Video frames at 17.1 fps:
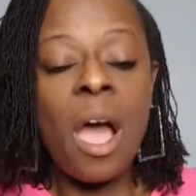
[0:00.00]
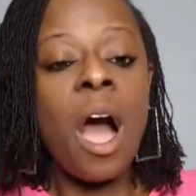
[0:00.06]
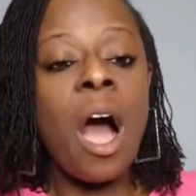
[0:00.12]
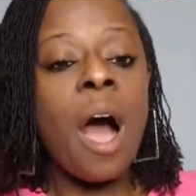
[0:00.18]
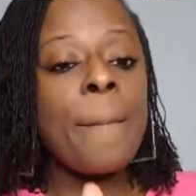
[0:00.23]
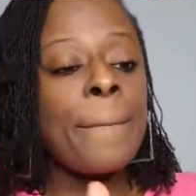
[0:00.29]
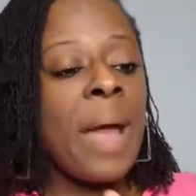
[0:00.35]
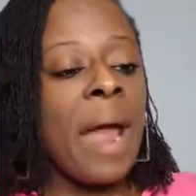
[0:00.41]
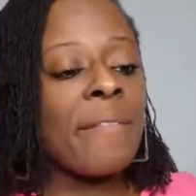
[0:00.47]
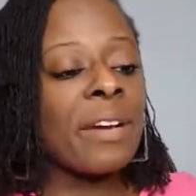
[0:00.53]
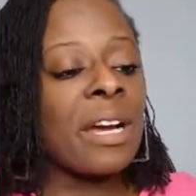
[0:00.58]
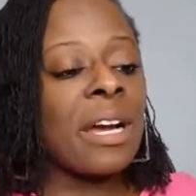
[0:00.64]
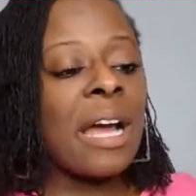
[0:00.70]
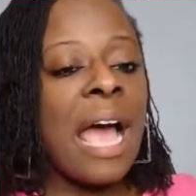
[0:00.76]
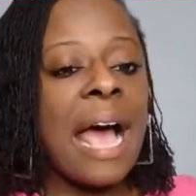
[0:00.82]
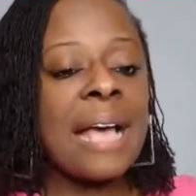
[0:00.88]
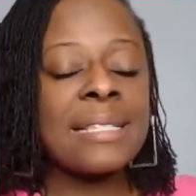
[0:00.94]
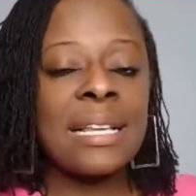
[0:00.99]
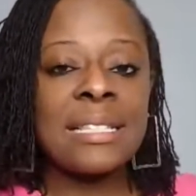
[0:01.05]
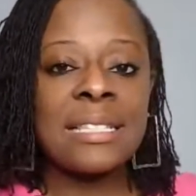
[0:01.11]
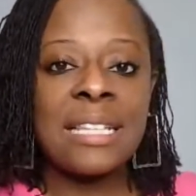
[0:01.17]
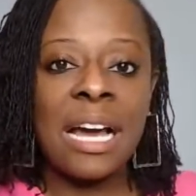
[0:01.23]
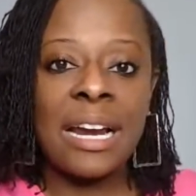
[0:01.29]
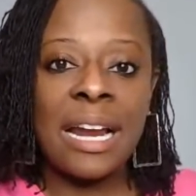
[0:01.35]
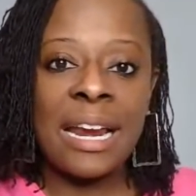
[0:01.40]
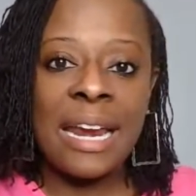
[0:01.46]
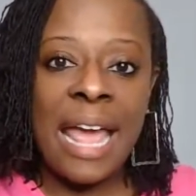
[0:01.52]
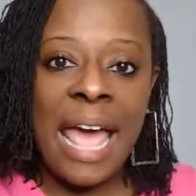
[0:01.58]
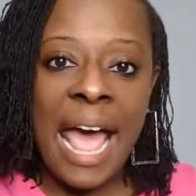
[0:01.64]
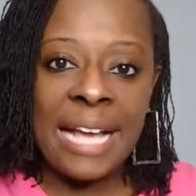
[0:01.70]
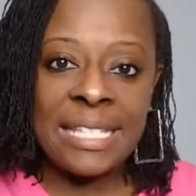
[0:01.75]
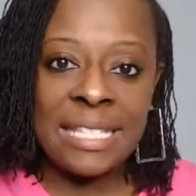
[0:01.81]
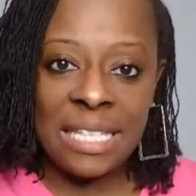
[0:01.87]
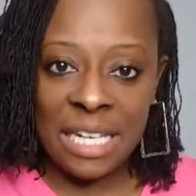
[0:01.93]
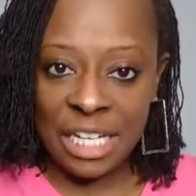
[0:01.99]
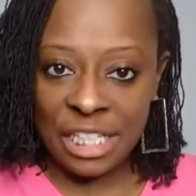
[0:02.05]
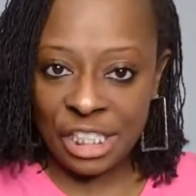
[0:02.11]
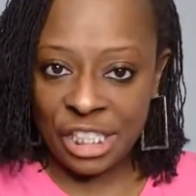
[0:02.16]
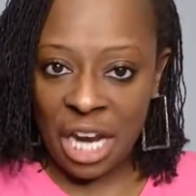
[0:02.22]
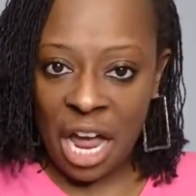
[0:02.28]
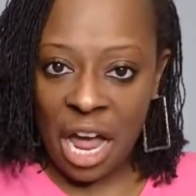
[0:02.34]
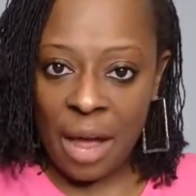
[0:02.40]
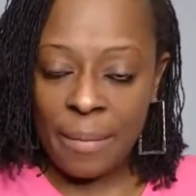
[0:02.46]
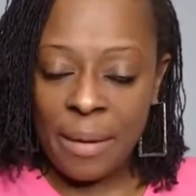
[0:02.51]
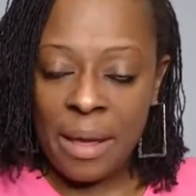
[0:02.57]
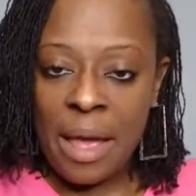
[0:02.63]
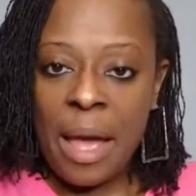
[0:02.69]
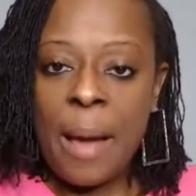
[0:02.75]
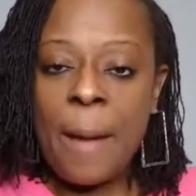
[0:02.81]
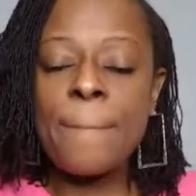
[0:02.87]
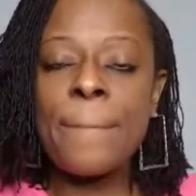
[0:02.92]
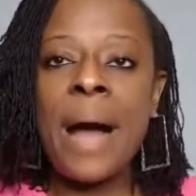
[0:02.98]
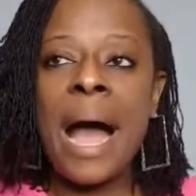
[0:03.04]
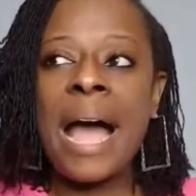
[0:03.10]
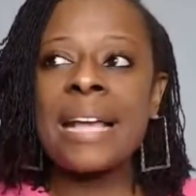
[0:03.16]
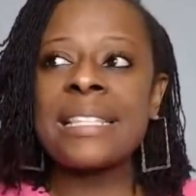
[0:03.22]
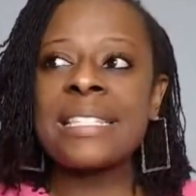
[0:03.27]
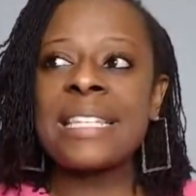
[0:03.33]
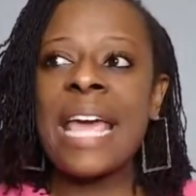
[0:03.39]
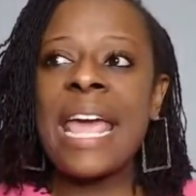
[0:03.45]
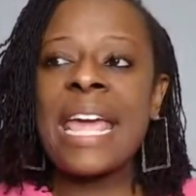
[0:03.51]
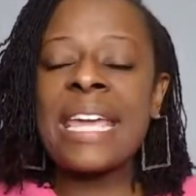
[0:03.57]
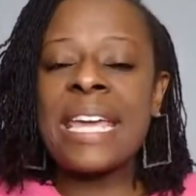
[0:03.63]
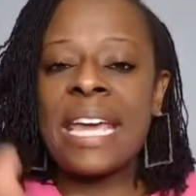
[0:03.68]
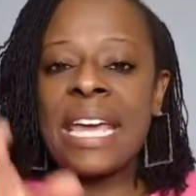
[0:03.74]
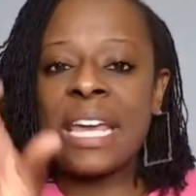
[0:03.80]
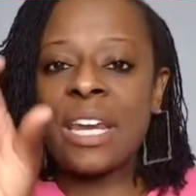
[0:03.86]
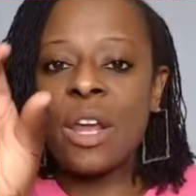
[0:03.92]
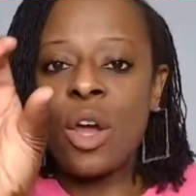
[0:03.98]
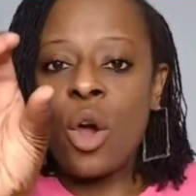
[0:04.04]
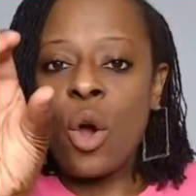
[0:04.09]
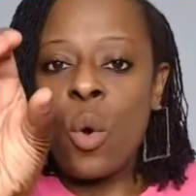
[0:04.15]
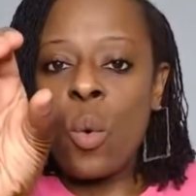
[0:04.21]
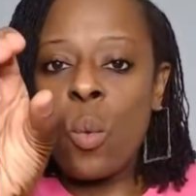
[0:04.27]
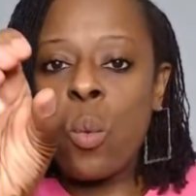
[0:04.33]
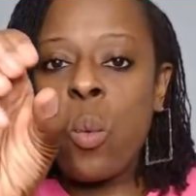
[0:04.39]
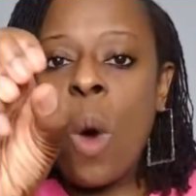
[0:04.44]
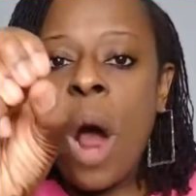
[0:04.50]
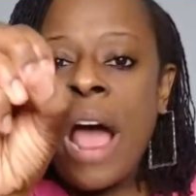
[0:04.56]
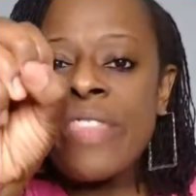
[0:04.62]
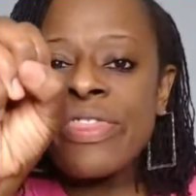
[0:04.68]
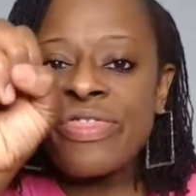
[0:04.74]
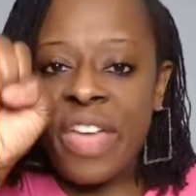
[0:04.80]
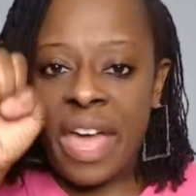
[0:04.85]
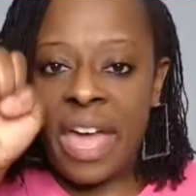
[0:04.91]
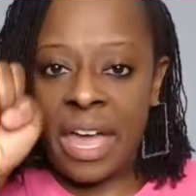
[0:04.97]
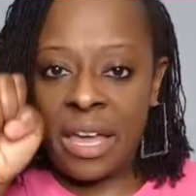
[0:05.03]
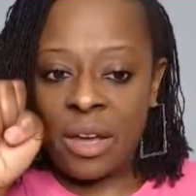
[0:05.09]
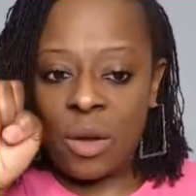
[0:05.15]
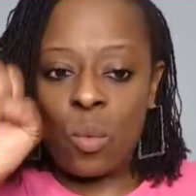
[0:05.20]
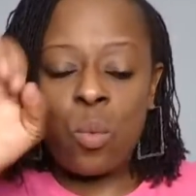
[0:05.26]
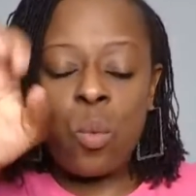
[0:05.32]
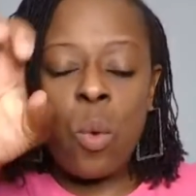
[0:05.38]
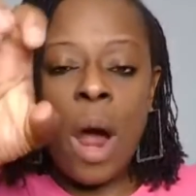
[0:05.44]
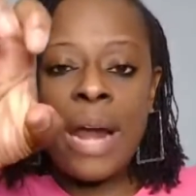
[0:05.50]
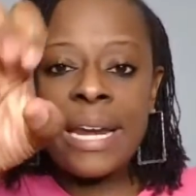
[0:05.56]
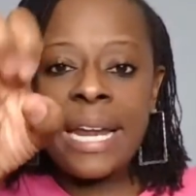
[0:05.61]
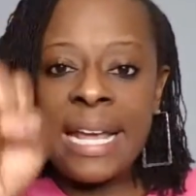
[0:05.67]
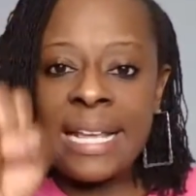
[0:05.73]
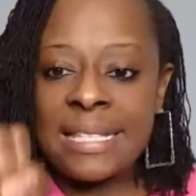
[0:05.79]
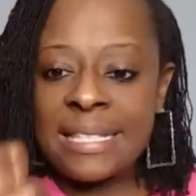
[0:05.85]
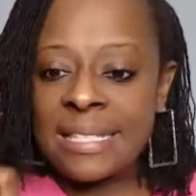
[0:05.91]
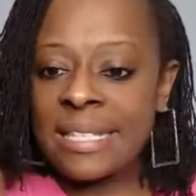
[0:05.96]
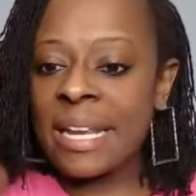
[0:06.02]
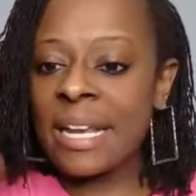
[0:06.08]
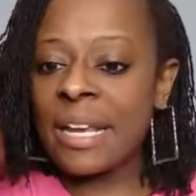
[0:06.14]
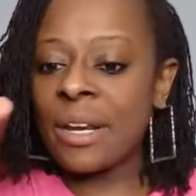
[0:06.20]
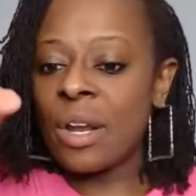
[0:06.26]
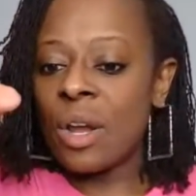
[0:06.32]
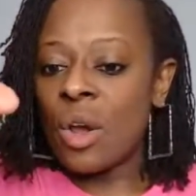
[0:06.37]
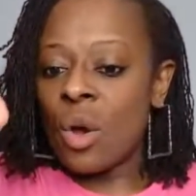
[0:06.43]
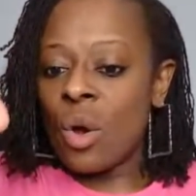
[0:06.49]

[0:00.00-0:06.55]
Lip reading: America has done an excellent job by taking one thing, one incident,